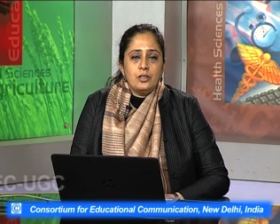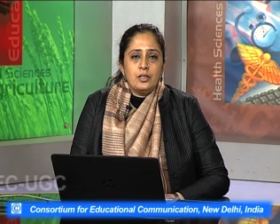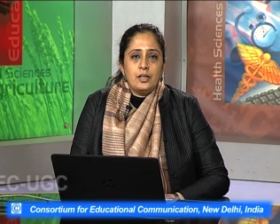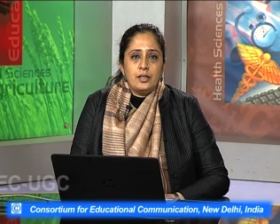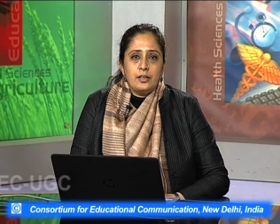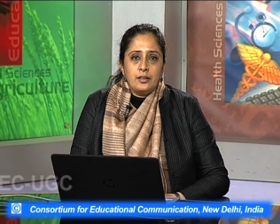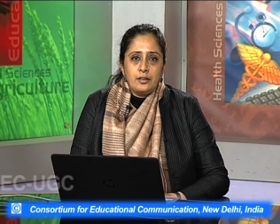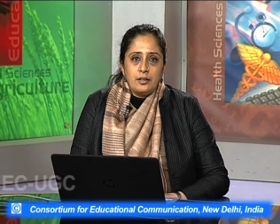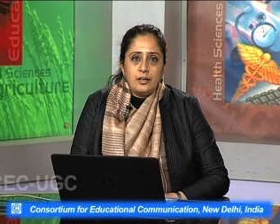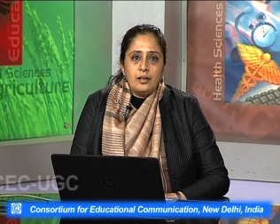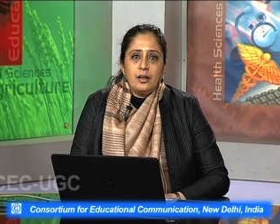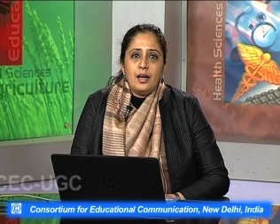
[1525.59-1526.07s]

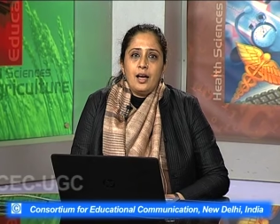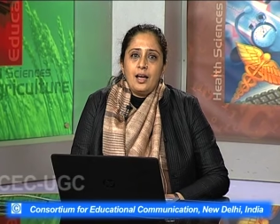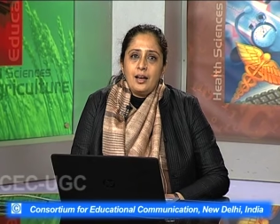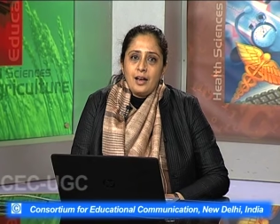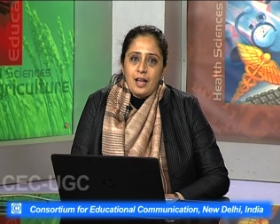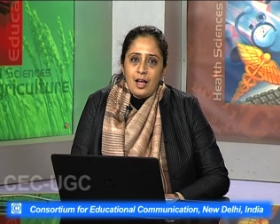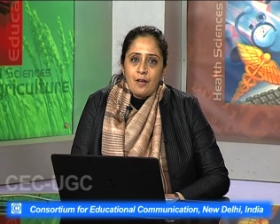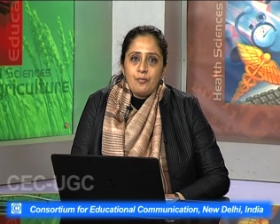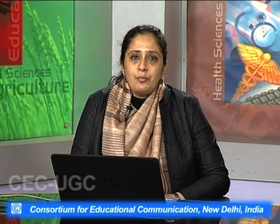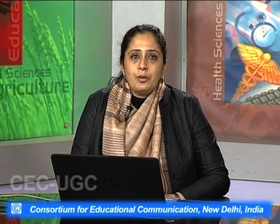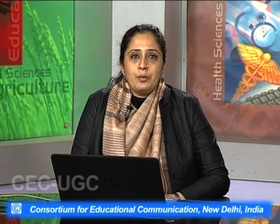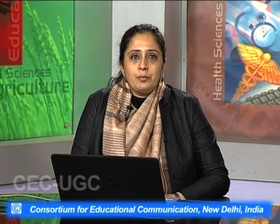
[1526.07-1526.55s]
Kannada
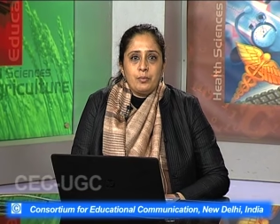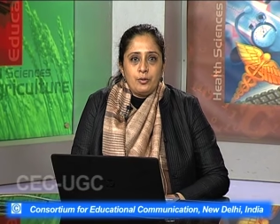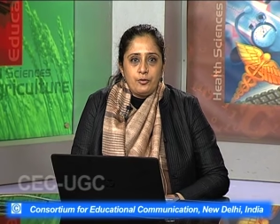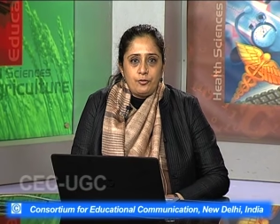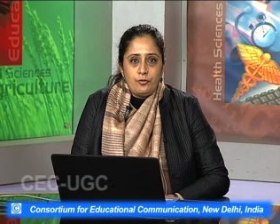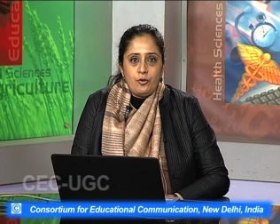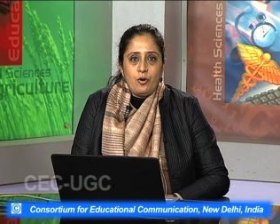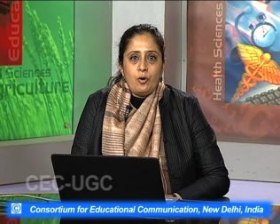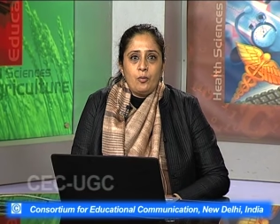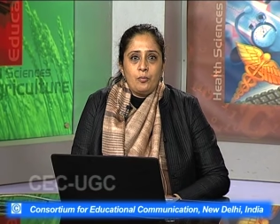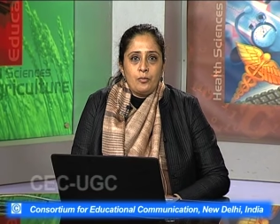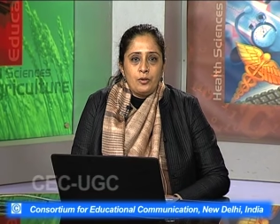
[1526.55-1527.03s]
and have been
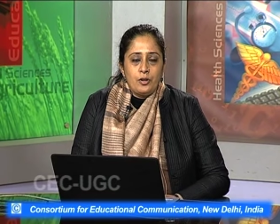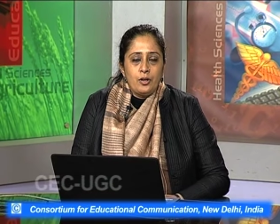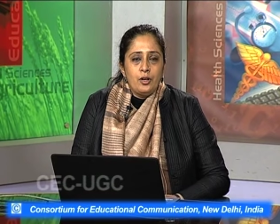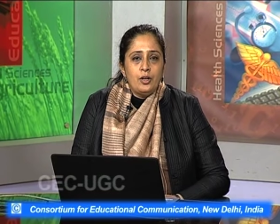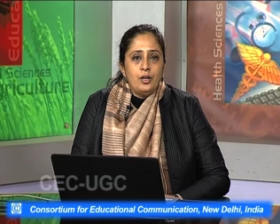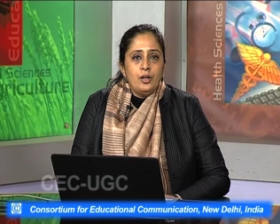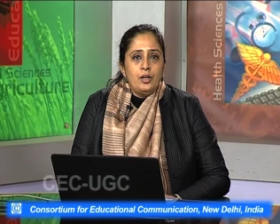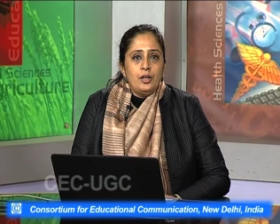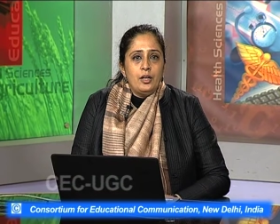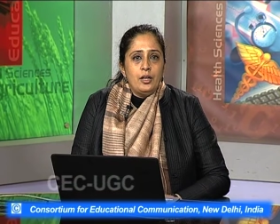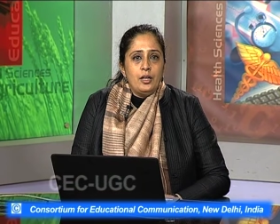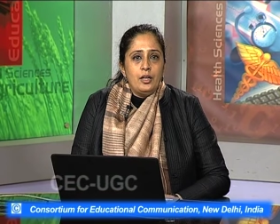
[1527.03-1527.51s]
performed
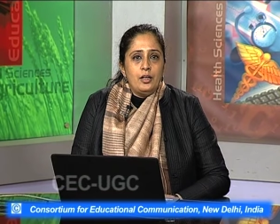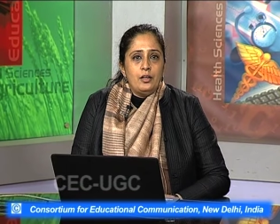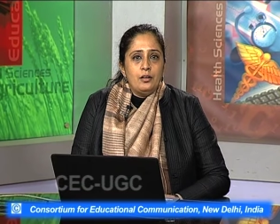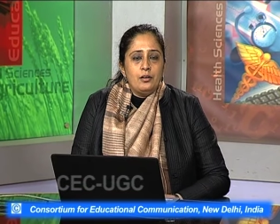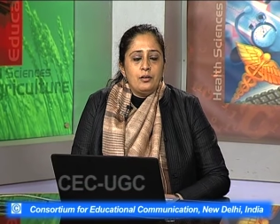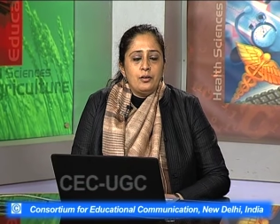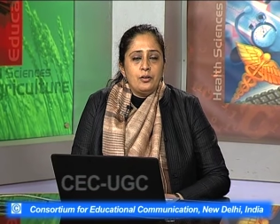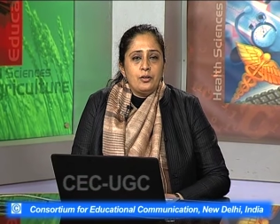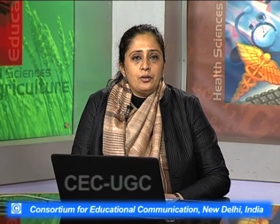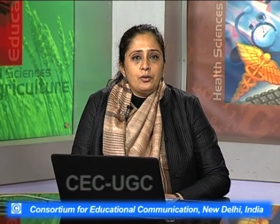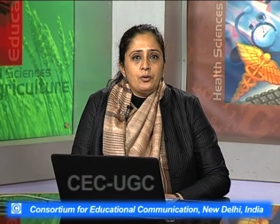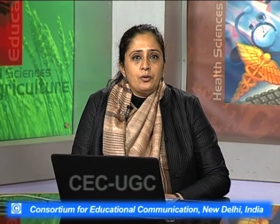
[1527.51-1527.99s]

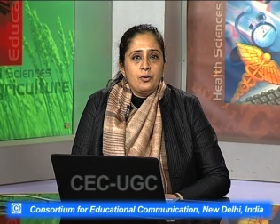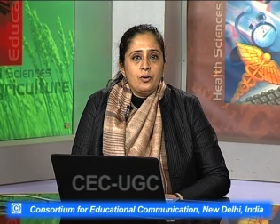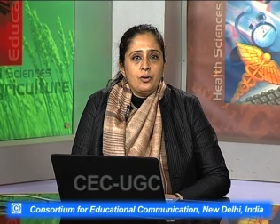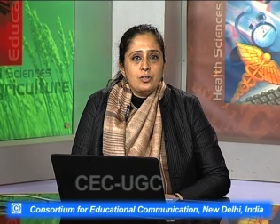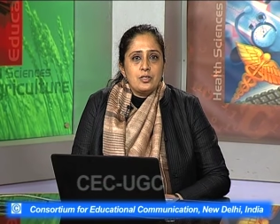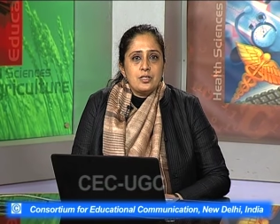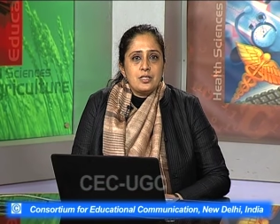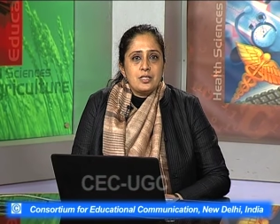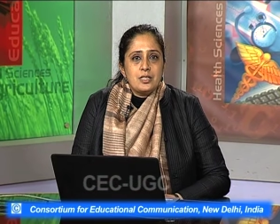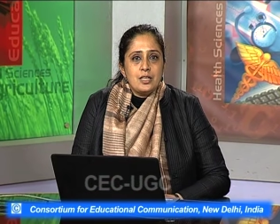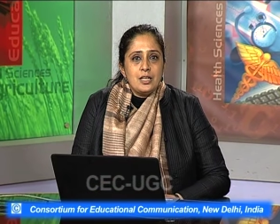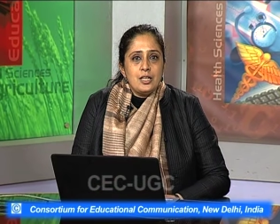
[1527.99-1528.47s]
you know
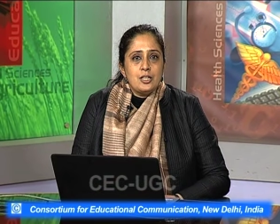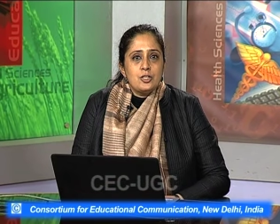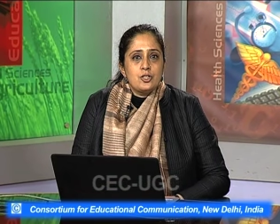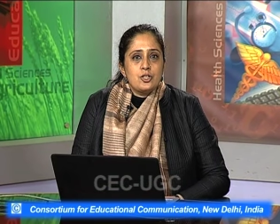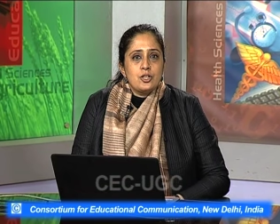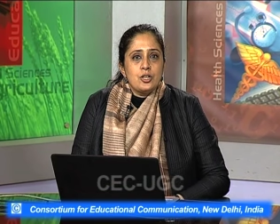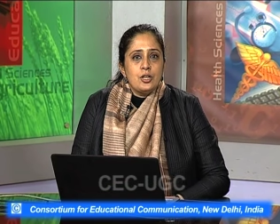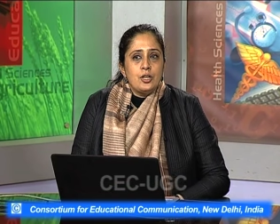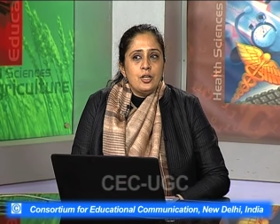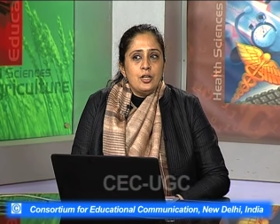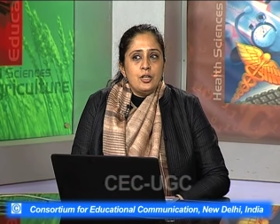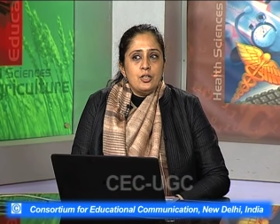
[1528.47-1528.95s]
on
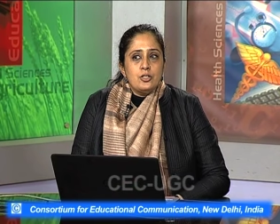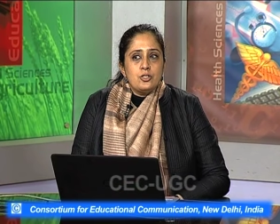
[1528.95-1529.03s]
stage.